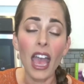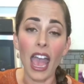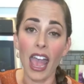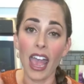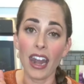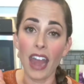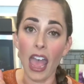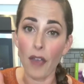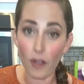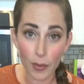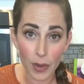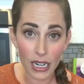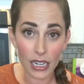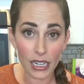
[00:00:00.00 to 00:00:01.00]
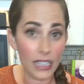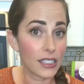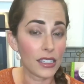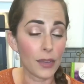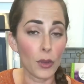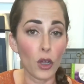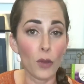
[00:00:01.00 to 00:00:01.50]
And everybody
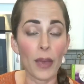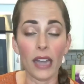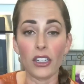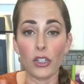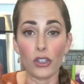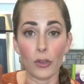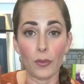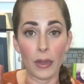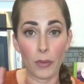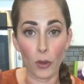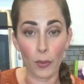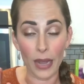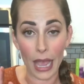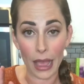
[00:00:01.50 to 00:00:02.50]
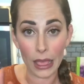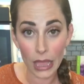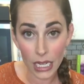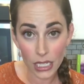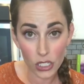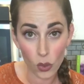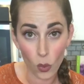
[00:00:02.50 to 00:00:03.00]
needs to poop, and you should be pooping at
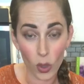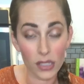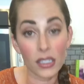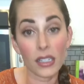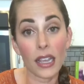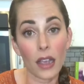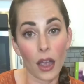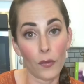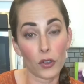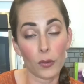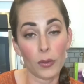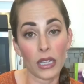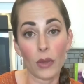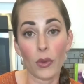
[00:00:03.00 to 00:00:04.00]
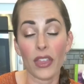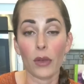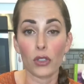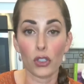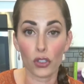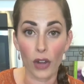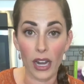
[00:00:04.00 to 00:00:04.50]
least once a day comfortably
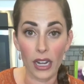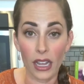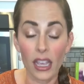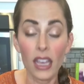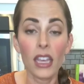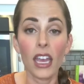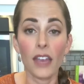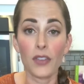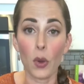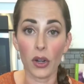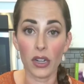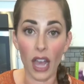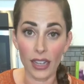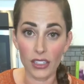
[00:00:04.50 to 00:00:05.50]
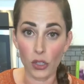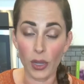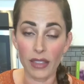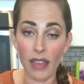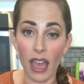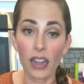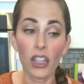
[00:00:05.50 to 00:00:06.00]
without straining. If you are not
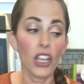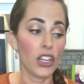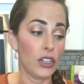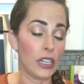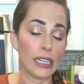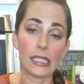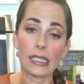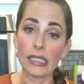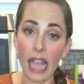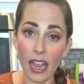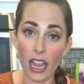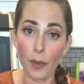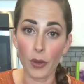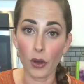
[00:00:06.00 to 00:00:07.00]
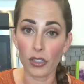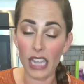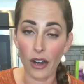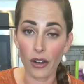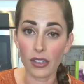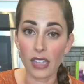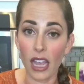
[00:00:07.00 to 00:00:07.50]
doing that, you need to snag up your
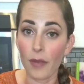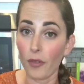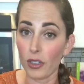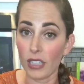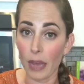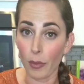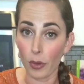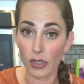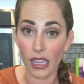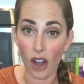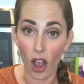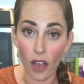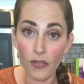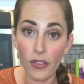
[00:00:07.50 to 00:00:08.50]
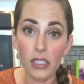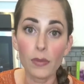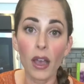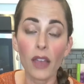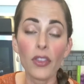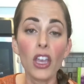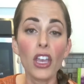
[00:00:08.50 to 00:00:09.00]
Terrazyme for 10% off this
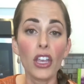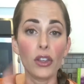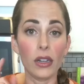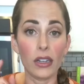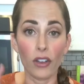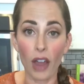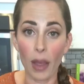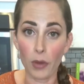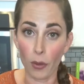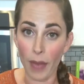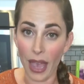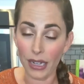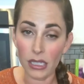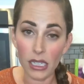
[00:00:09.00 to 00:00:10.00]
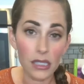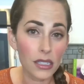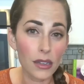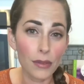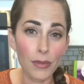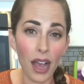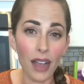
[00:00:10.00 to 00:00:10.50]
month. You need to grab your
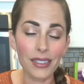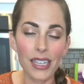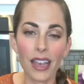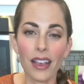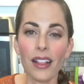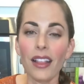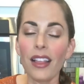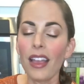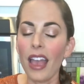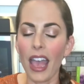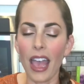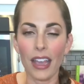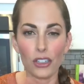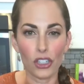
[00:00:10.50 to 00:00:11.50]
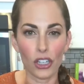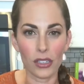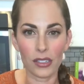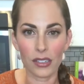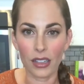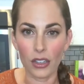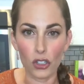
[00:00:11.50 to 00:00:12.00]
magnesium mocktail and
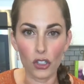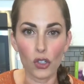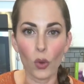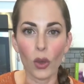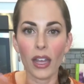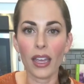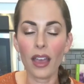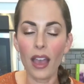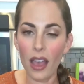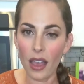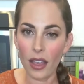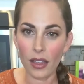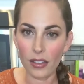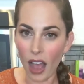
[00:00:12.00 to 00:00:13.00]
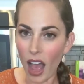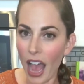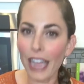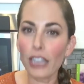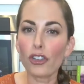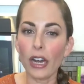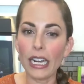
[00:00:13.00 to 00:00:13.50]
just enjoy
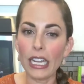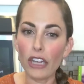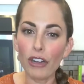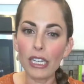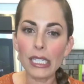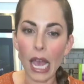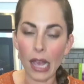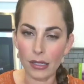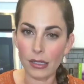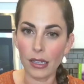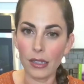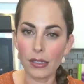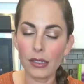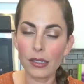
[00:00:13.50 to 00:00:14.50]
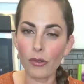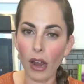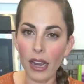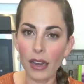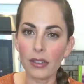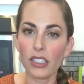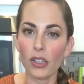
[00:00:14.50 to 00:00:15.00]
hydrating your intestines,
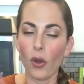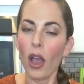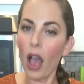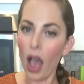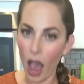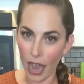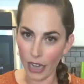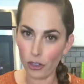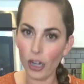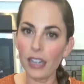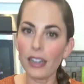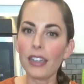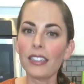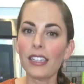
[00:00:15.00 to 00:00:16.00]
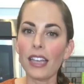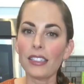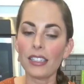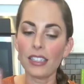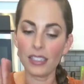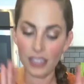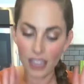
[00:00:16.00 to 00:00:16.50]
right? So hydrated
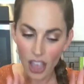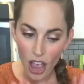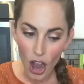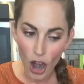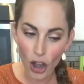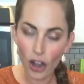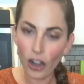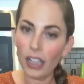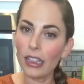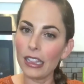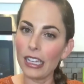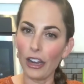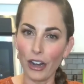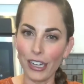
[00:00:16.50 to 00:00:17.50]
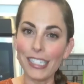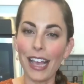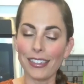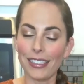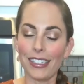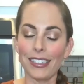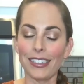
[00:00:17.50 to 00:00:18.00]
intestines are clear
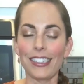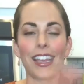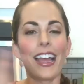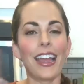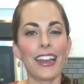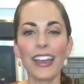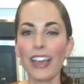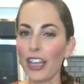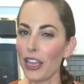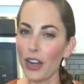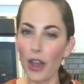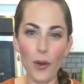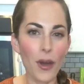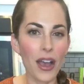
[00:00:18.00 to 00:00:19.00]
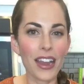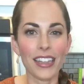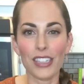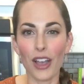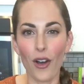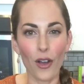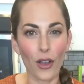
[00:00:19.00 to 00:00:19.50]
intestines. And you know what?
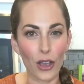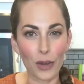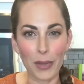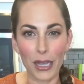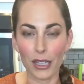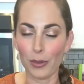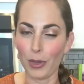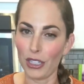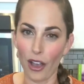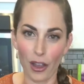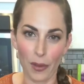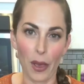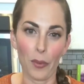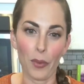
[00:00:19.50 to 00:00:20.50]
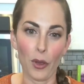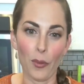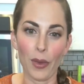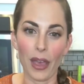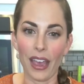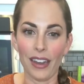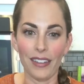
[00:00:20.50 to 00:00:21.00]
It's all good because we talk about
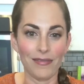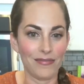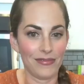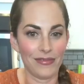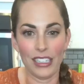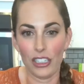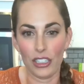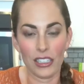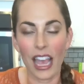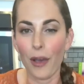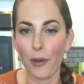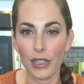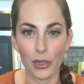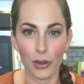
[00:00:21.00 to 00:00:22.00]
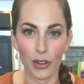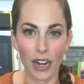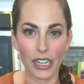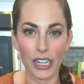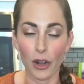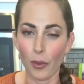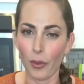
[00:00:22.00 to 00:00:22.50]
poop and it's just how we do it
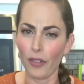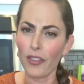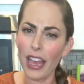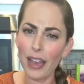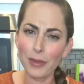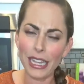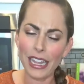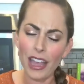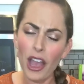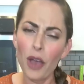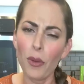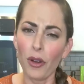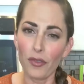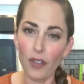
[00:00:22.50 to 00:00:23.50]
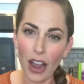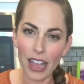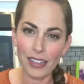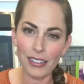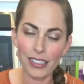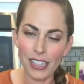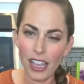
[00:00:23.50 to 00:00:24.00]
around here. We're family, we're
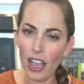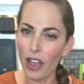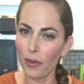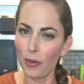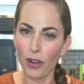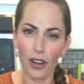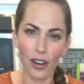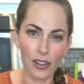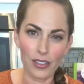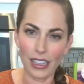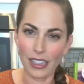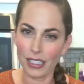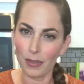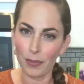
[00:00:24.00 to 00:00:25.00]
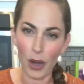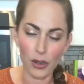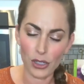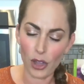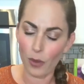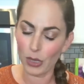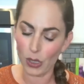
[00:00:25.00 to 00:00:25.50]
friends, we're this
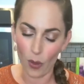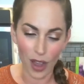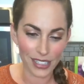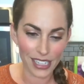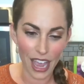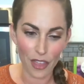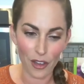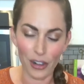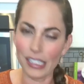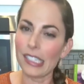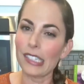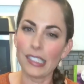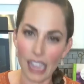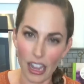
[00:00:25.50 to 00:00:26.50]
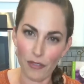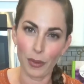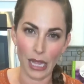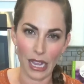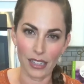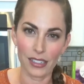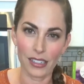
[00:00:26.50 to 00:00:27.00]
Periscope squad together, and it's a safe
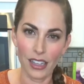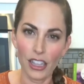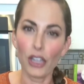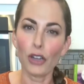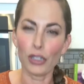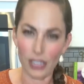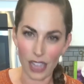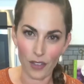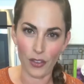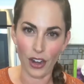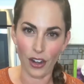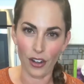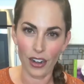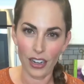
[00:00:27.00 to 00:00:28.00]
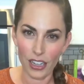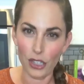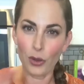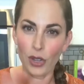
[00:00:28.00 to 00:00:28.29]
place. You're safe here.